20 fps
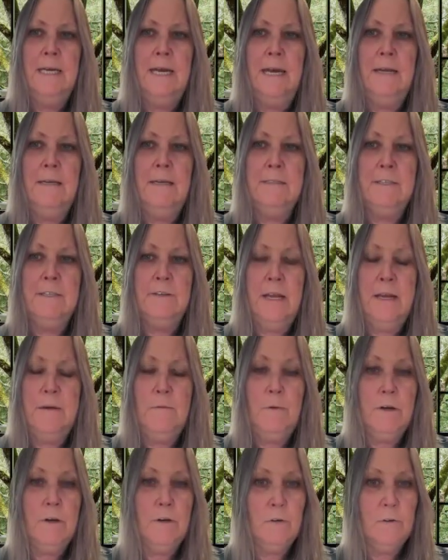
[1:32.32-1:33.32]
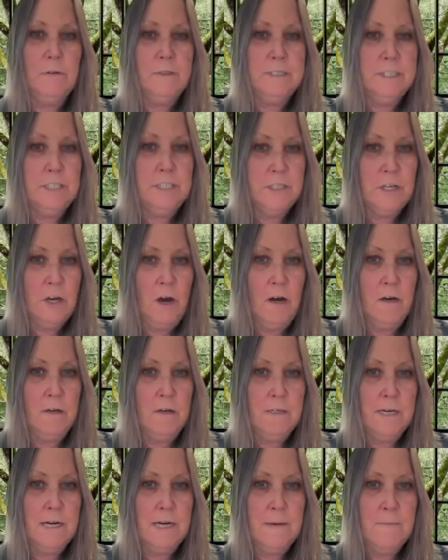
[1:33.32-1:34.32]
And today we are going to
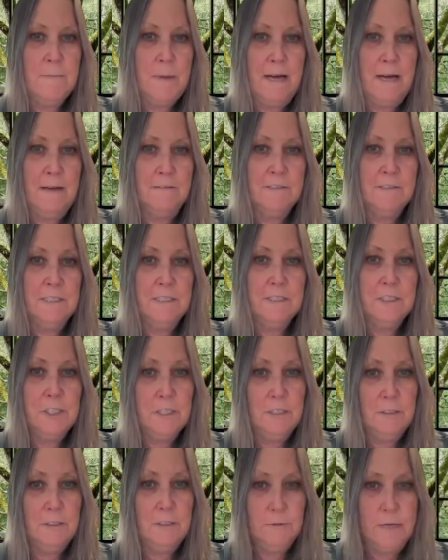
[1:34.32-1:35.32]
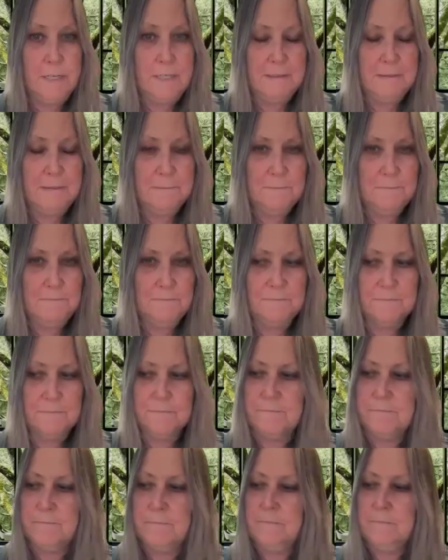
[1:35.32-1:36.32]
talk about children.
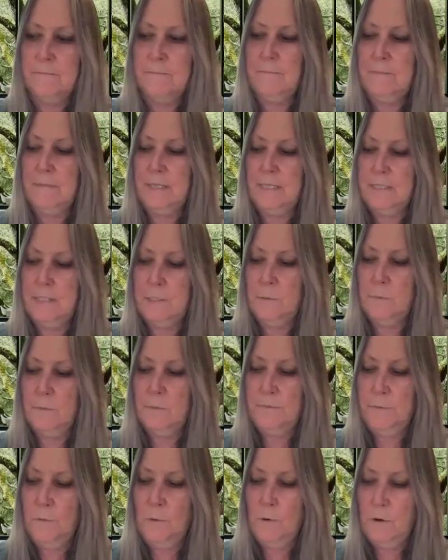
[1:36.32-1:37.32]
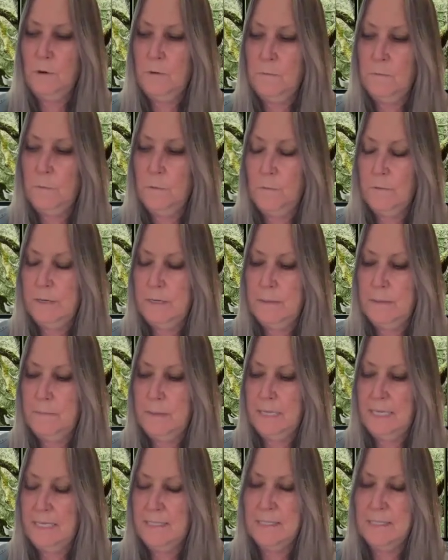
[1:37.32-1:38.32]
So before Marie
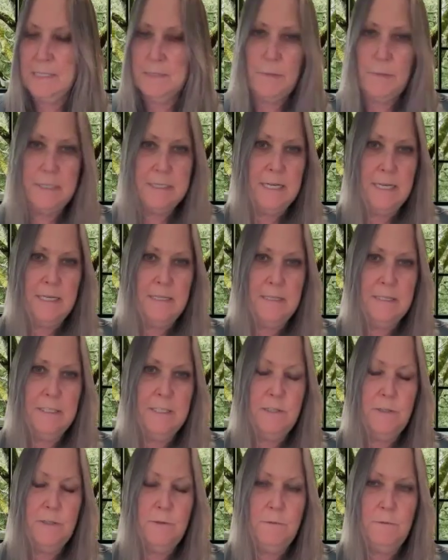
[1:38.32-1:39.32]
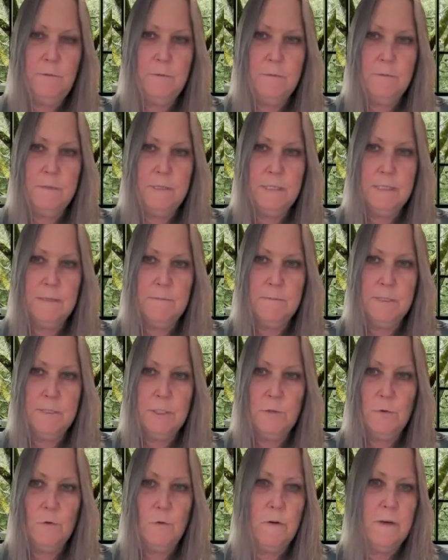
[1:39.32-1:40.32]
begins by telling you some
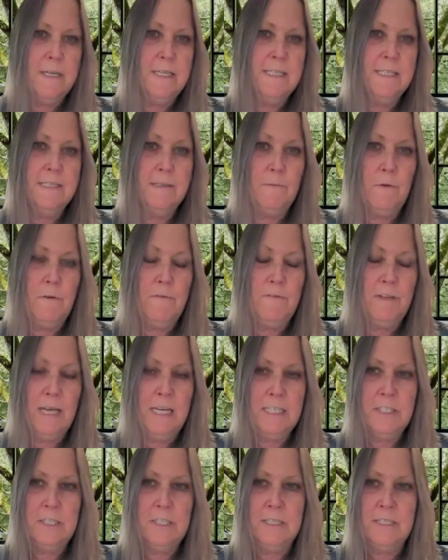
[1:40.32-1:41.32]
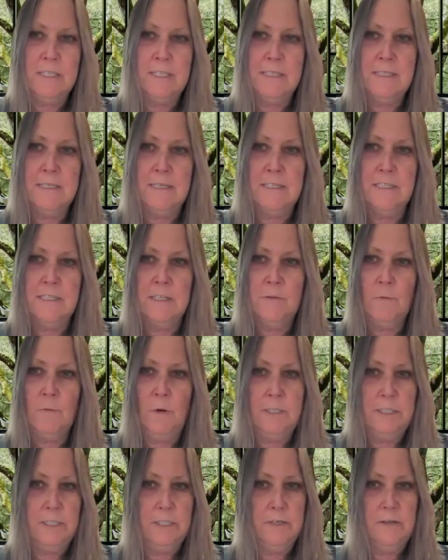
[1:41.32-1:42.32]
stories and reflections, I just
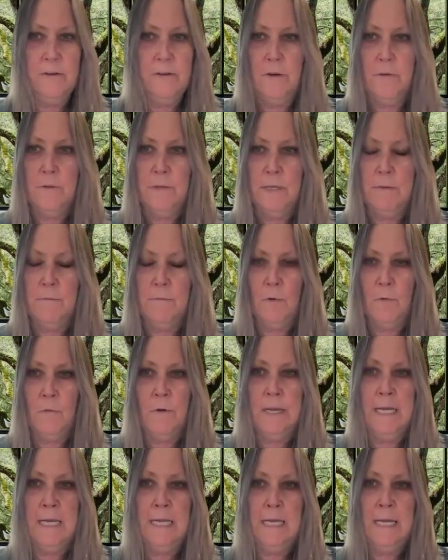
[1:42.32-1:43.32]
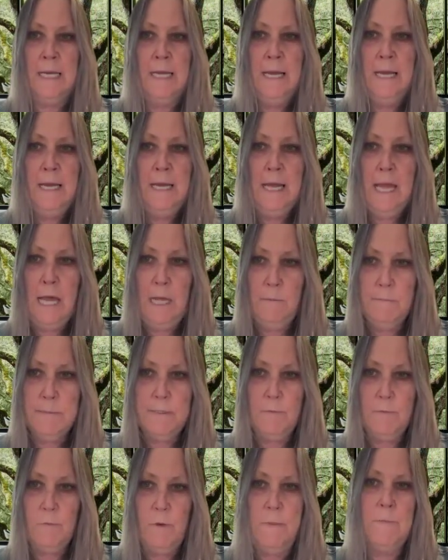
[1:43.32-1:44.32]
want you to know that Marie
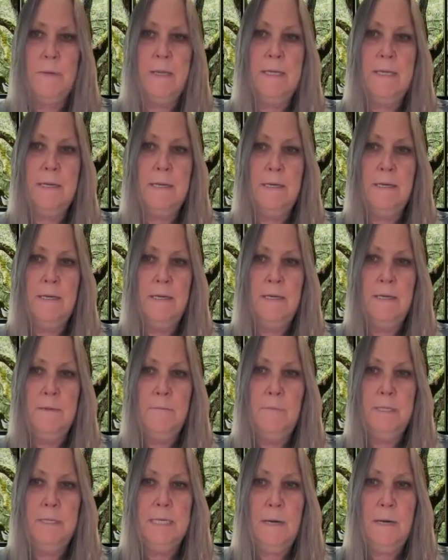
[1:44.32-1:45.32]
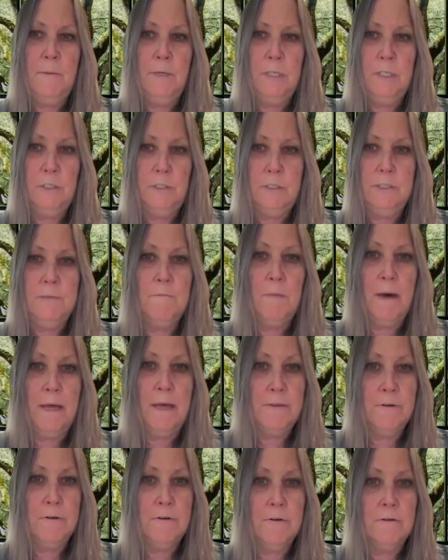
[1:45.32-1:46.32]
helps women become a good
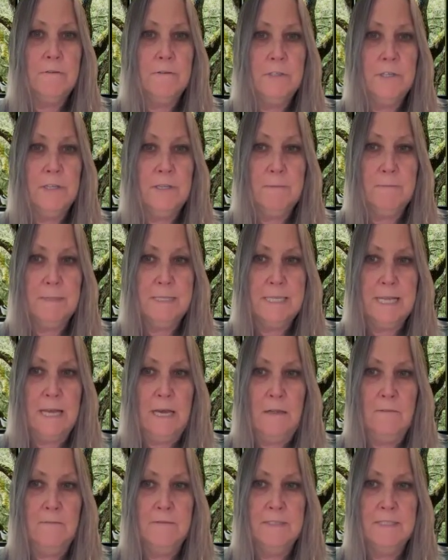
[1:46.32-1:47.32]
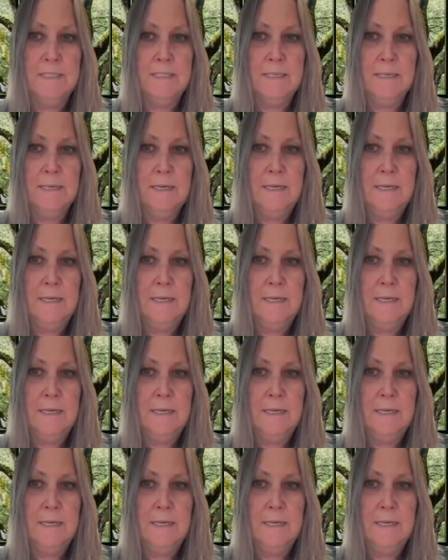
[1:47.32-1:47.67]
mother to themselves